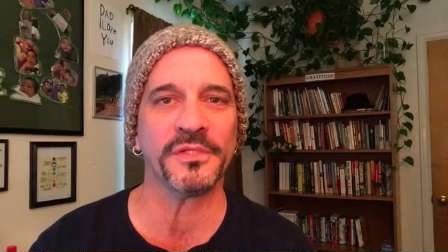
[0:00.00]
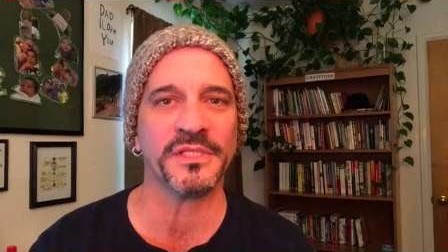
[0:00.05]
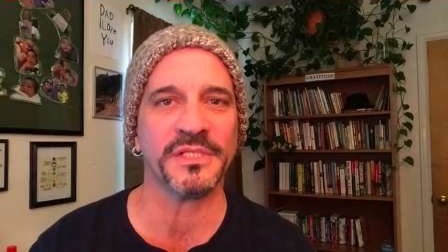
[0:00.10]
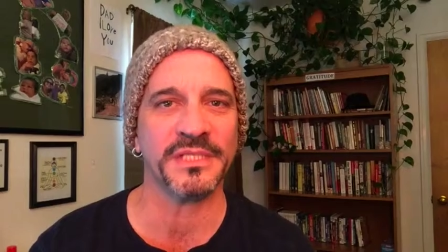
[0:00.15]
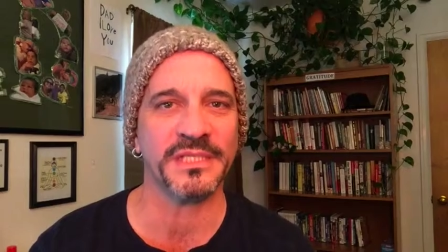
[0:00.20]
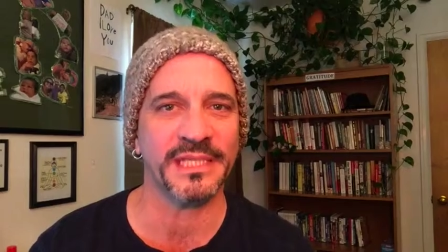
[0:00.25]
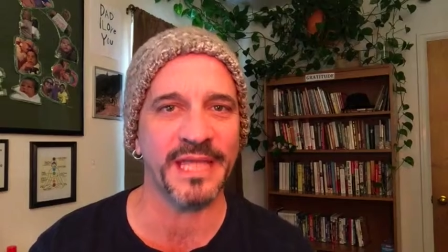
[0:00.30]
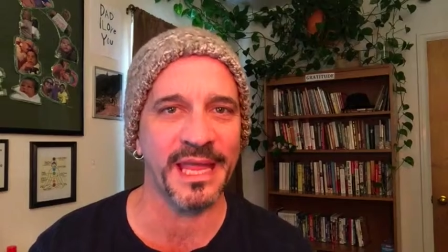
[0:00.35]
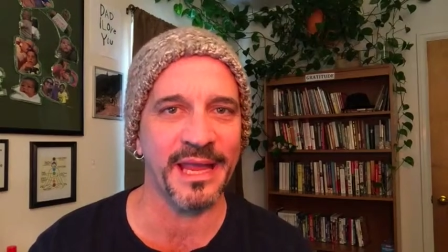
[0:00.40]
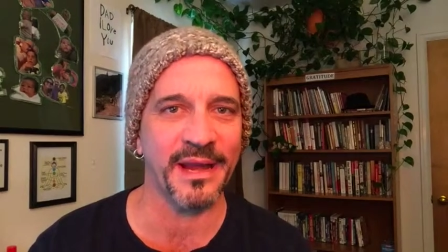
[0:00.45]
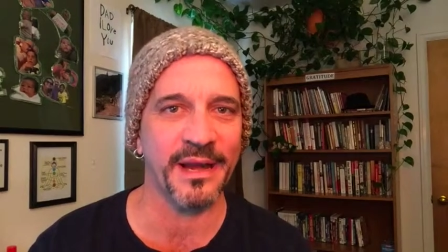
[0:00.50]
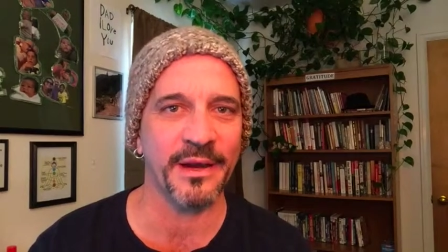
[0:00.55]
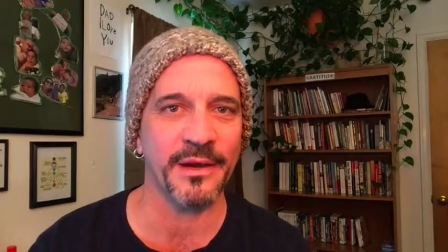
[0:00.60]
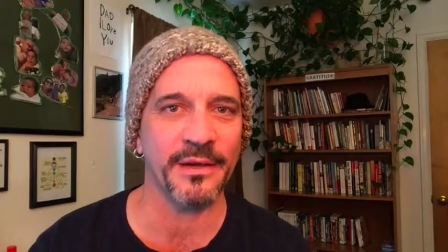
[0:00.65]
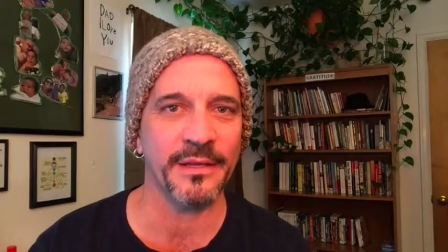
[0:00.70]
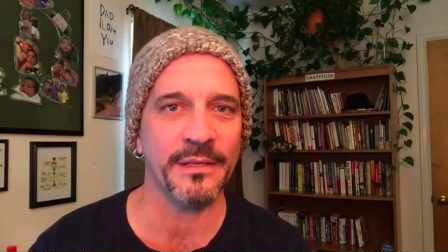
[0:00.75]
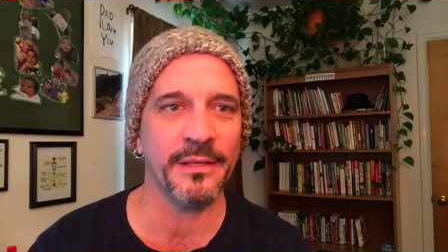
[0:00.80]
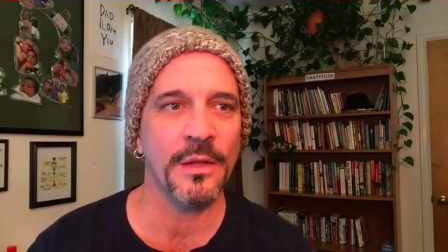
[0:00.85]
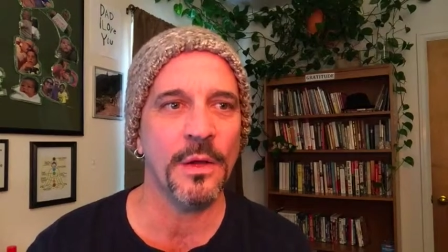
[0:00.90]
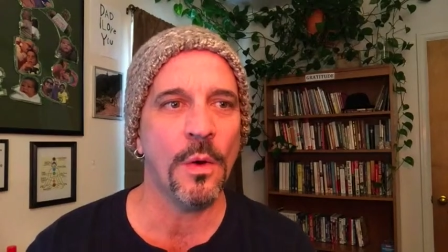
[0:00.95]

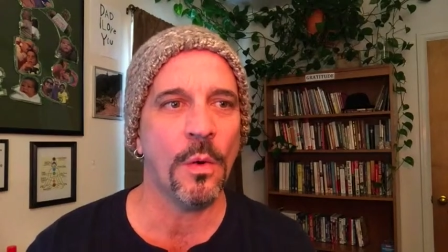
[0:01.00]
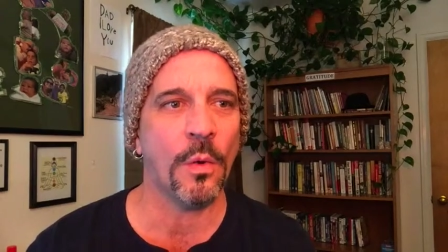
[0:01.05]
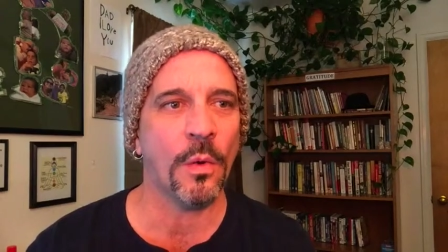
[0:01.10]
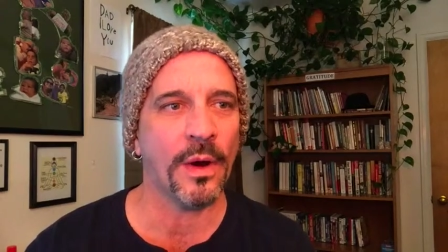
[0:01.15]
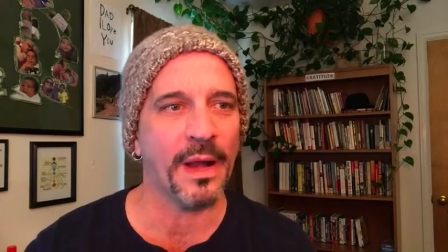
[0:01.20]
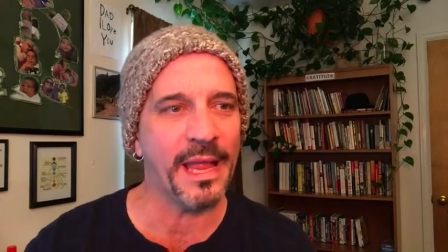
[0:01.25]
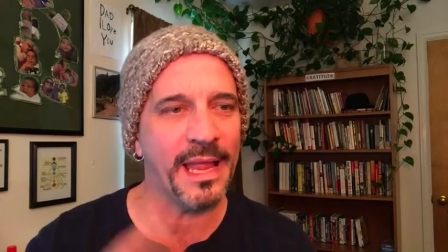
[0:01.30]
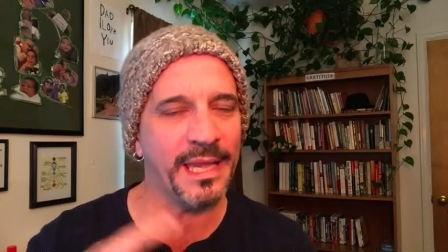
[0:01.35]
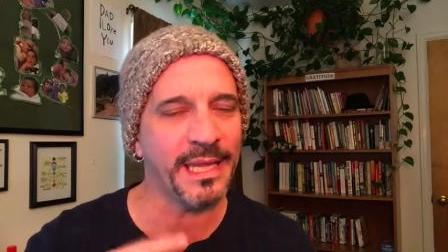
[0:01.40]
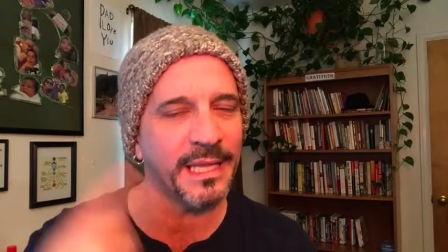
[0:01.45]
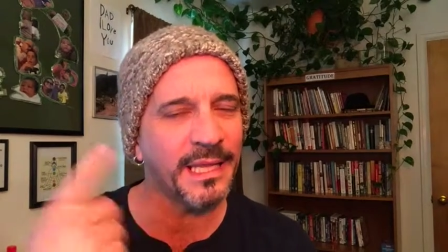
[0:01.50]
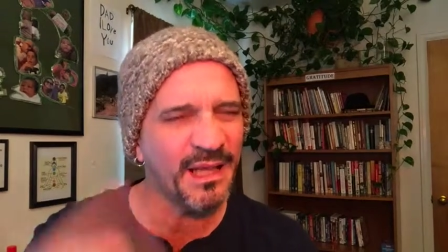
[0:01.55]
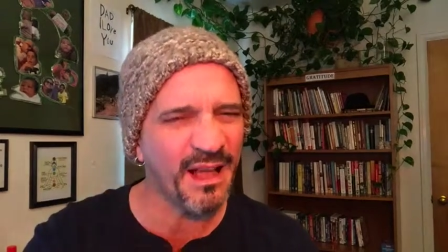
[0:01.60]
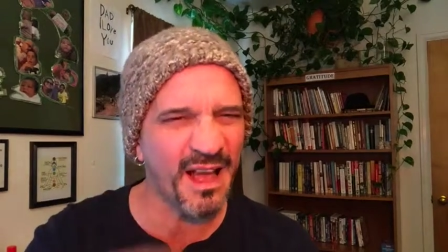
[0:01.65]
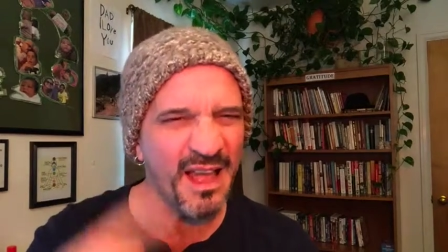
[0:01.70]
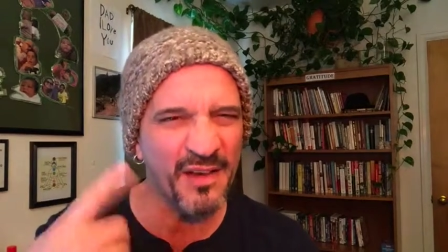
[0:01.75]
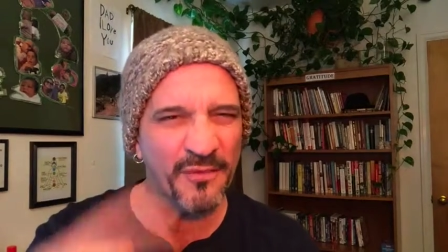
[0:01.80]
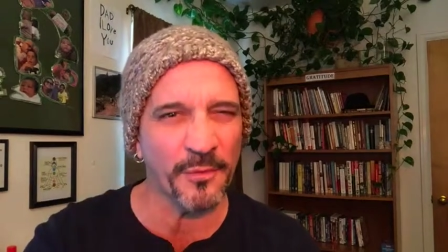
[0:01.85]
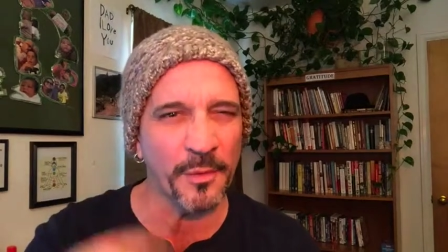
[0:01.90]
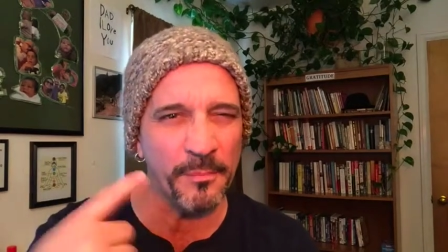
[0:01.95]
scared, or any
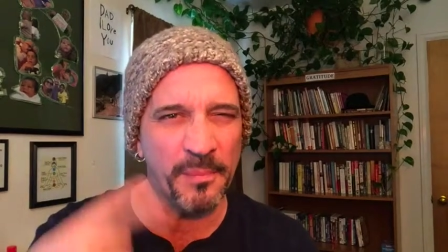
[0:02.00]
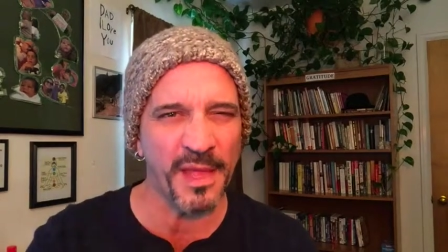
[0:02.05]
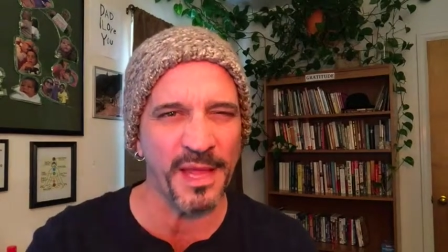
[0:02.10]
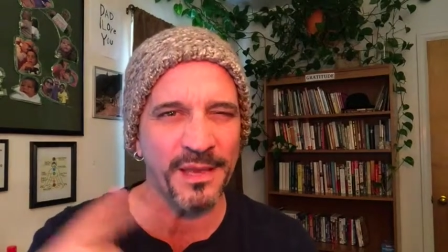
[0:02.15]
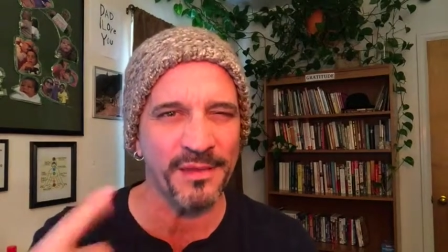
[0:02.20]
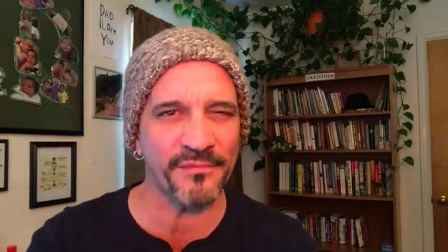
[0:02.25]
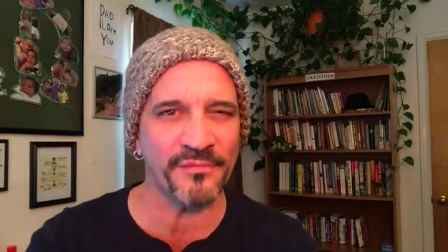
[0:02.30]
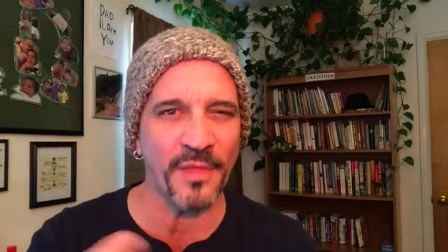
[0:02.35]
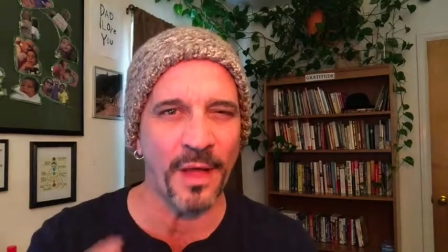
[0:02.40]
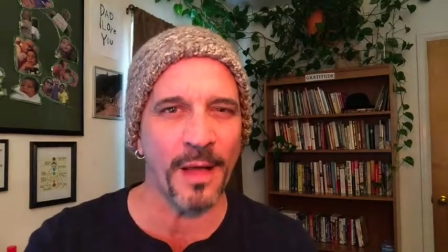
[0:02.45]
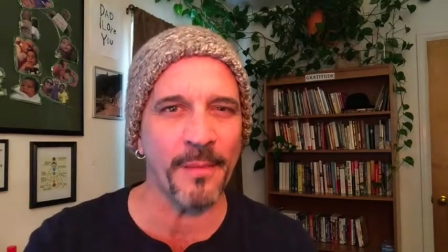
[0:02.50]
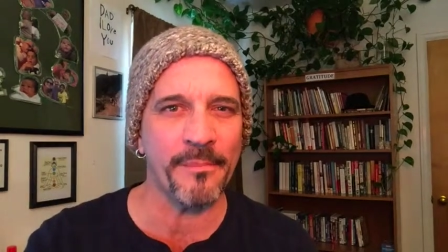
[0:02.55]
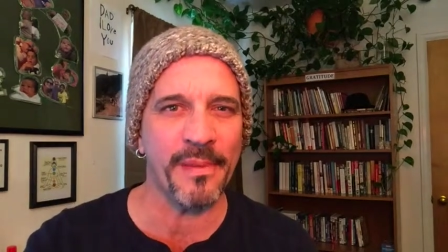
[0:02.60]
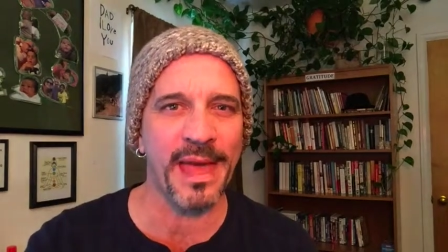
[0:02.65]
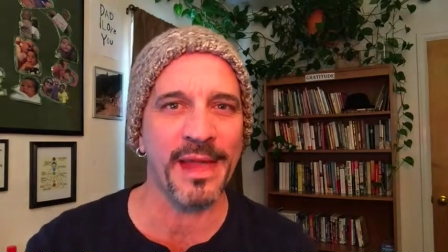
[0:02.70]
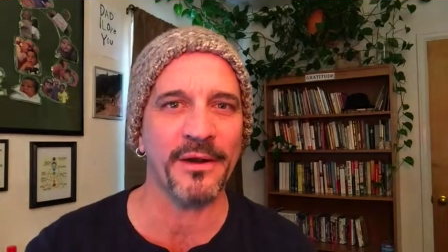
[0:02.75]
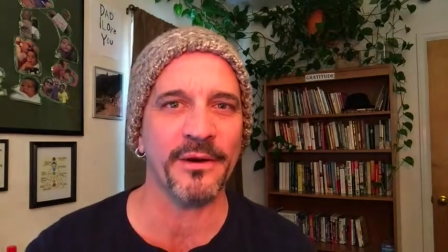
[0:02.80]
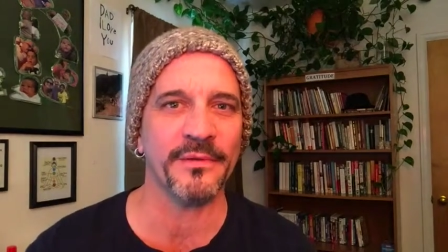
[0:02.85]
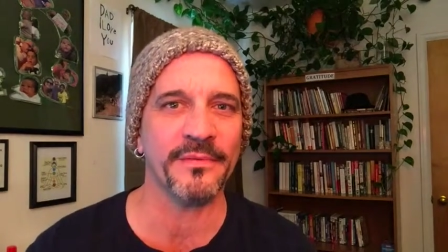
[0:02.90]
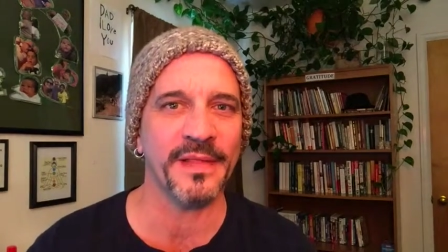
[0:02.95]
kind of repetitive thought
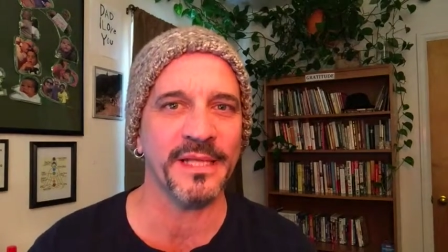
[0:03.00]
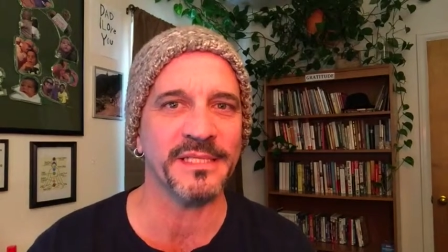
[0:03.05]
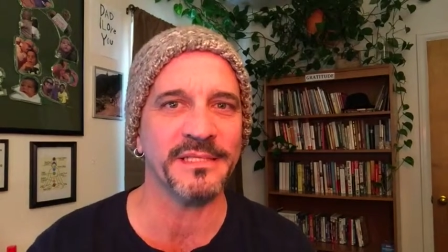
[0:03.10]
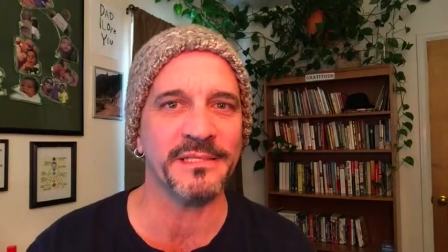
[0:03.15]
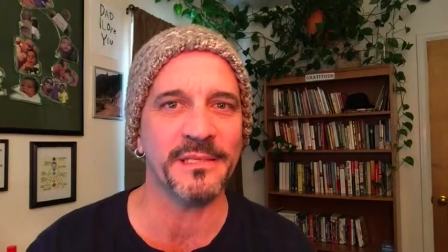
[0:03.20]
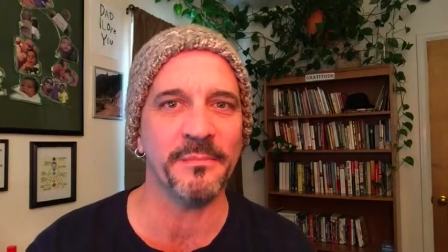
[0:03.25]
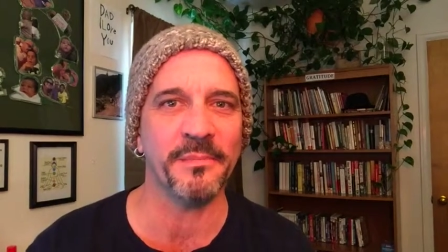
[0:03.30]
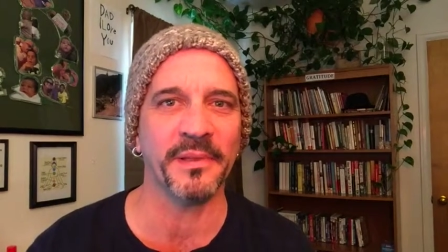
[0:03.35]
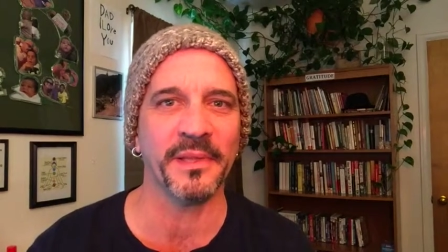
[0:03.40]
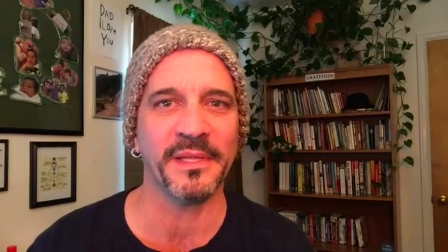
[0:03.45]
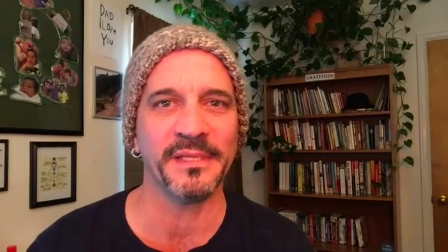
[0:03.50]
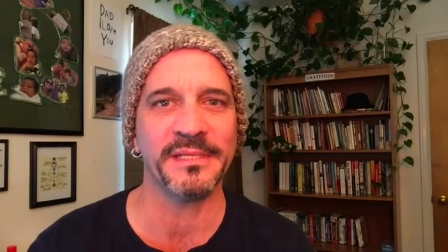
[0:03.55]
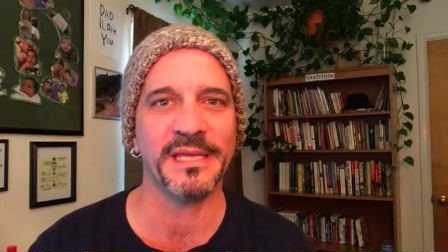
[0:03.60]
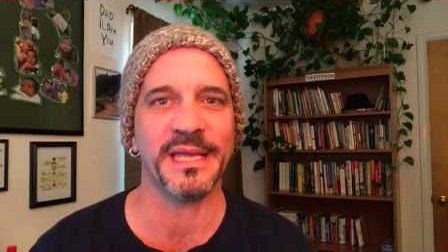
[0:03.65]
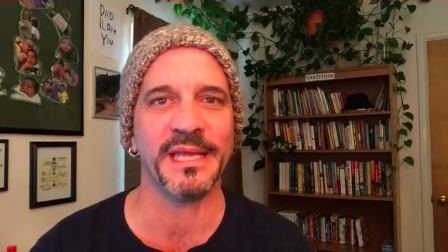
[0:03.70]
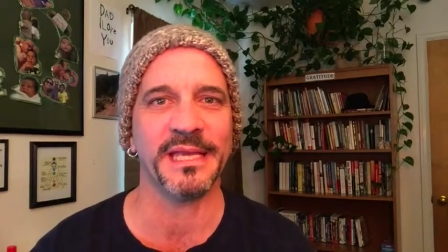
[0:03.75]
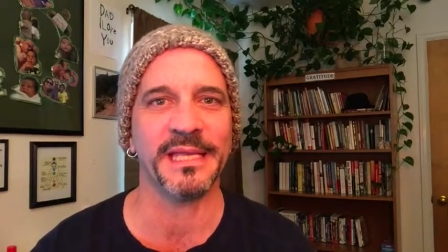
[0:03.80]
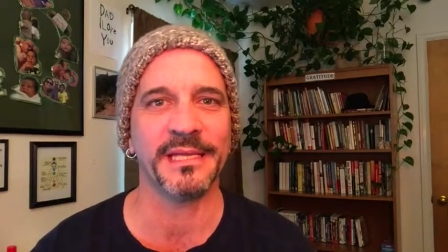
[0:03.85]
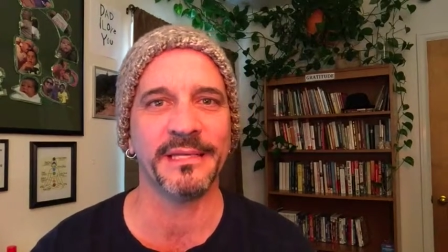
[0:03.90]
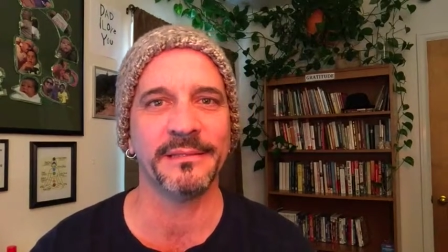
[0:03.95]
pattern that's
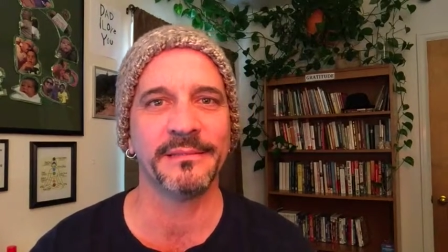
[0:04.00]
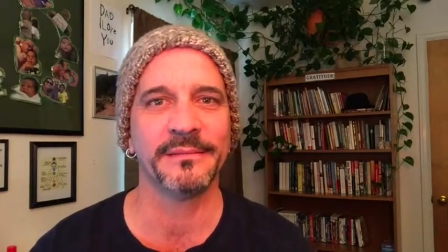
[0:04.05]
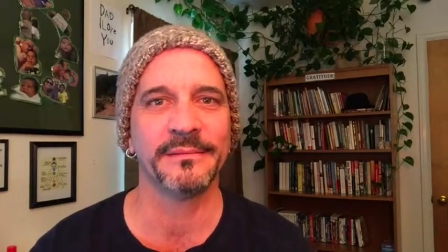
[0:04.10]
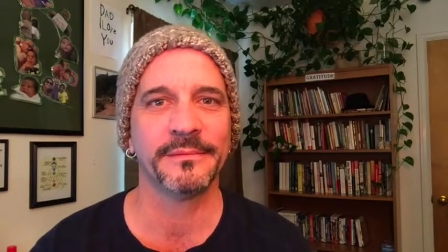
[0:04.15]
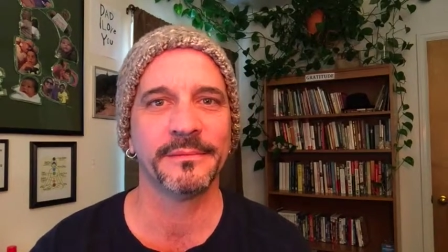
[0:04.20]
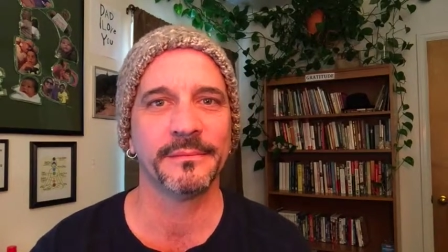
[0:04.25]
debilitating,